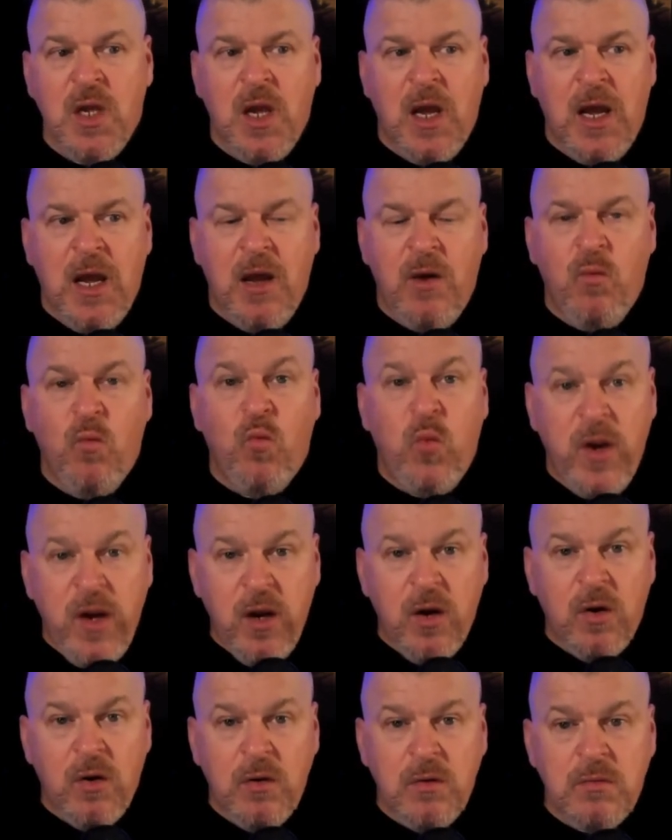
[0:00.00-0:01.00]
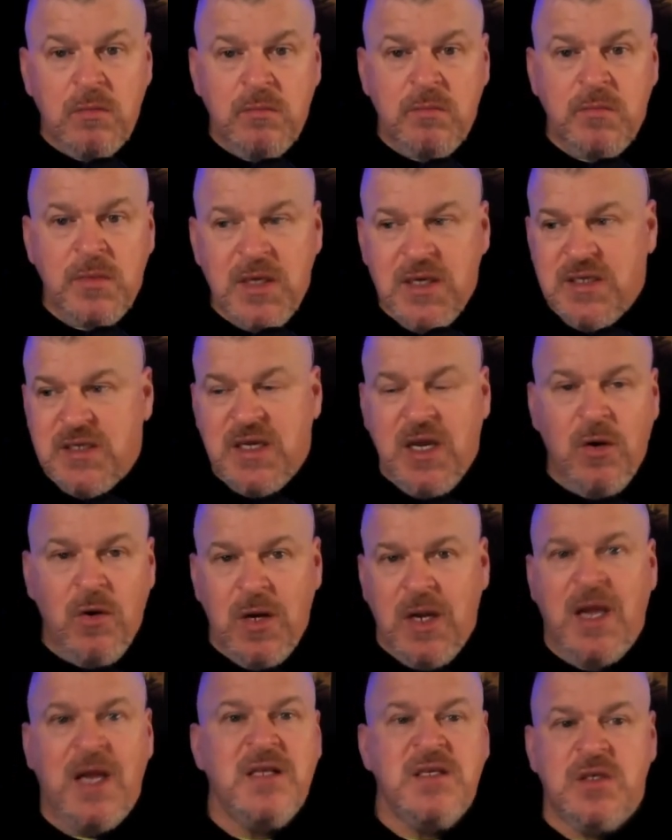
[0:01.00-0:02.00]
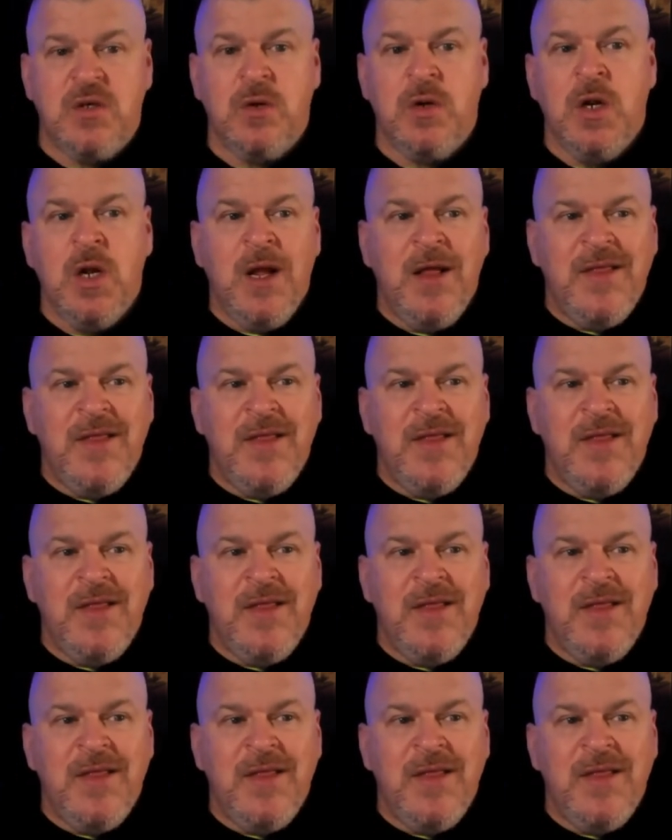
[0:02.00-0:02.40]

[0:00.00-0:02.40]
Uh, where is Gary Gensler?